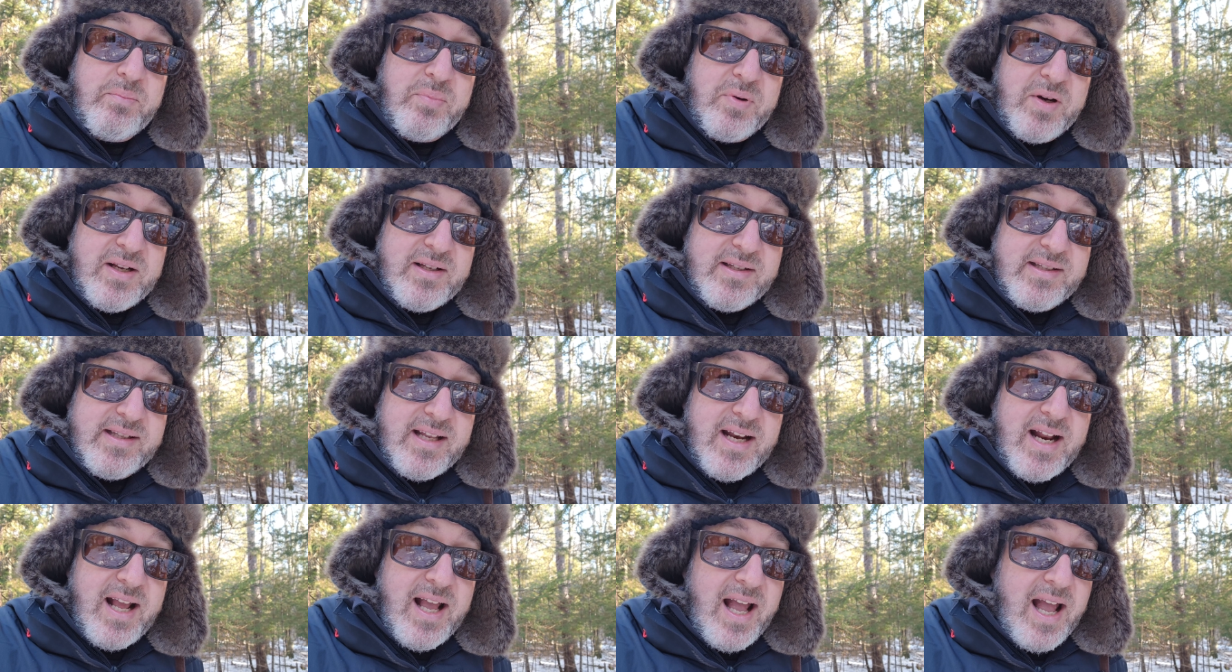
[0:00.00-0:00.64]
prints
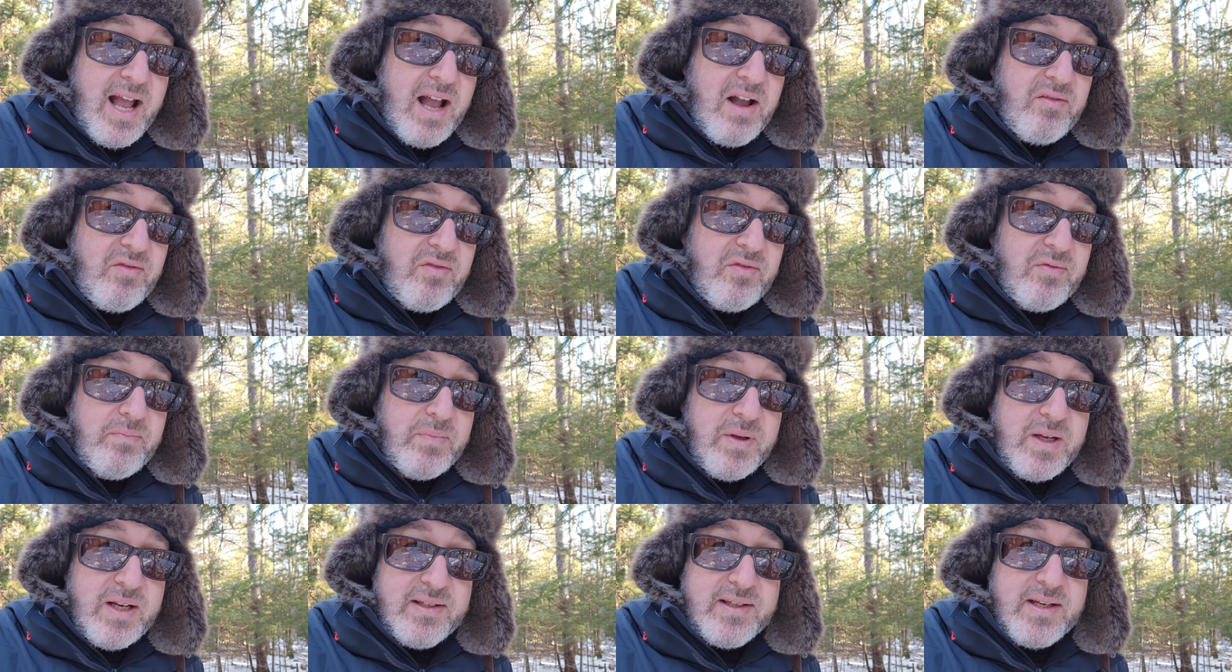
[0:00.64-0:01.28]
that I have
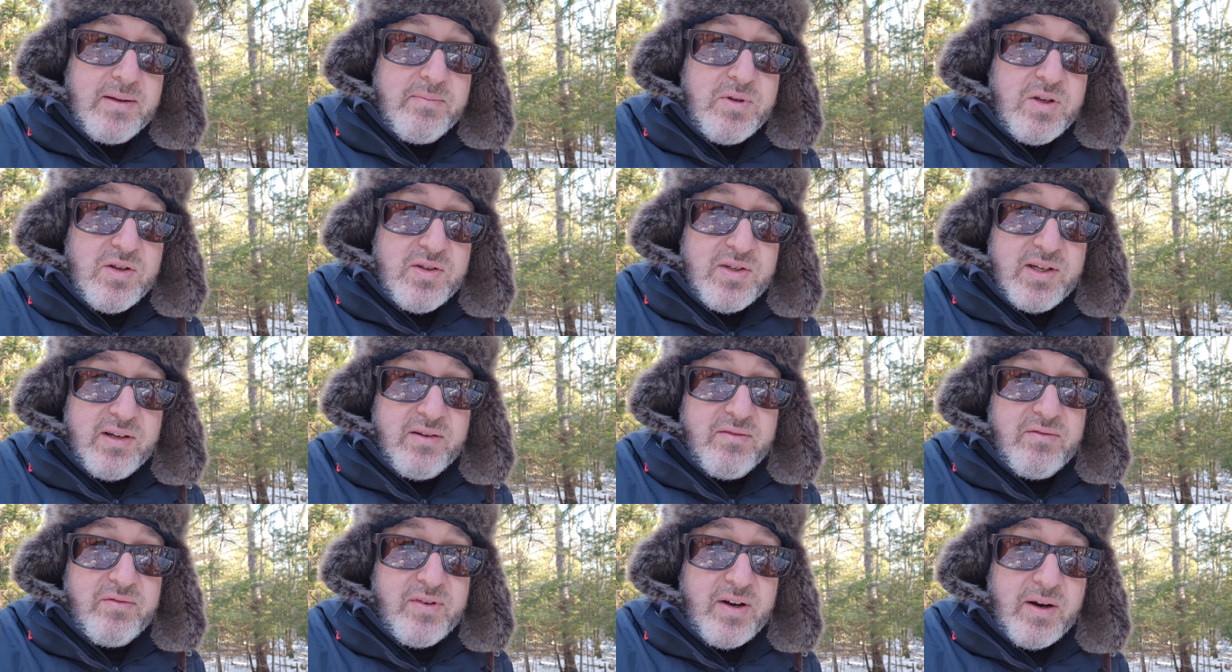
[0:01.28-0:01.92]
because I'm
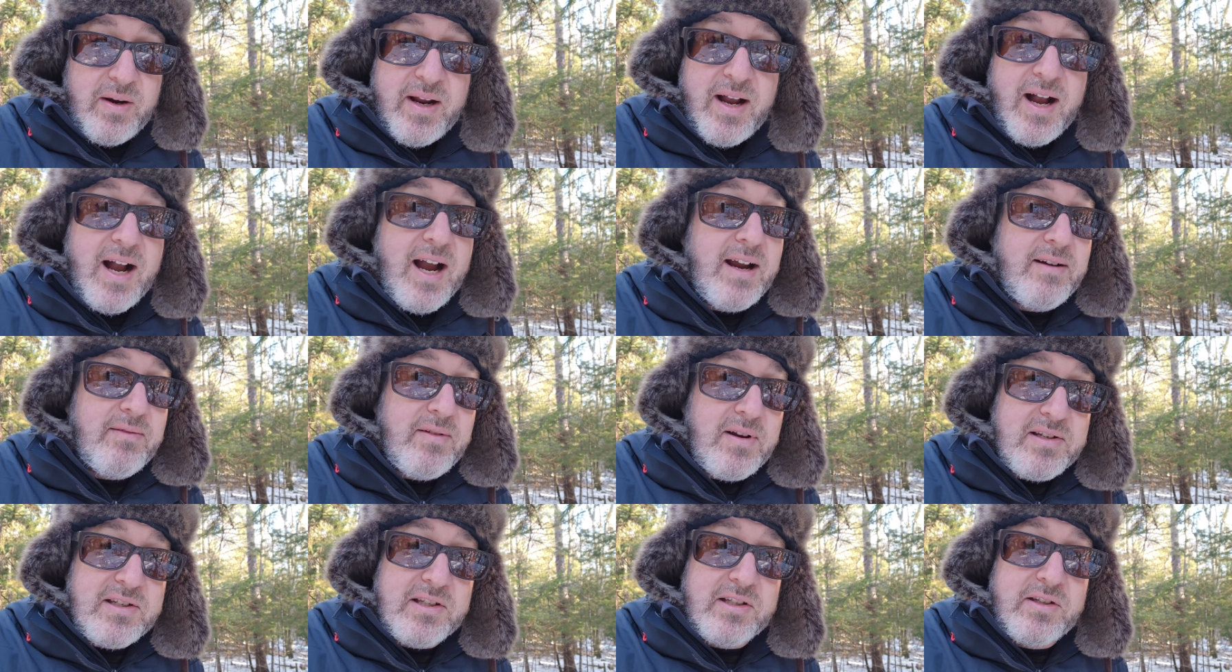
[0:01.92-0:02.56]
using very high
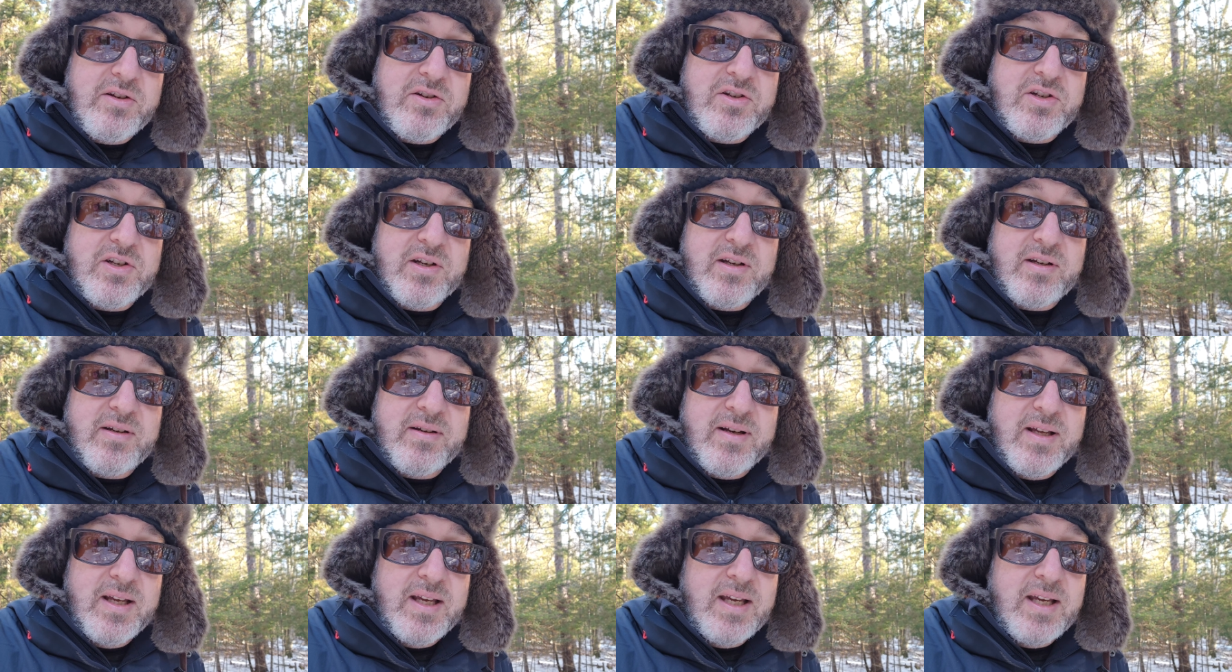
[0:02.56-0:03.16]
resolution,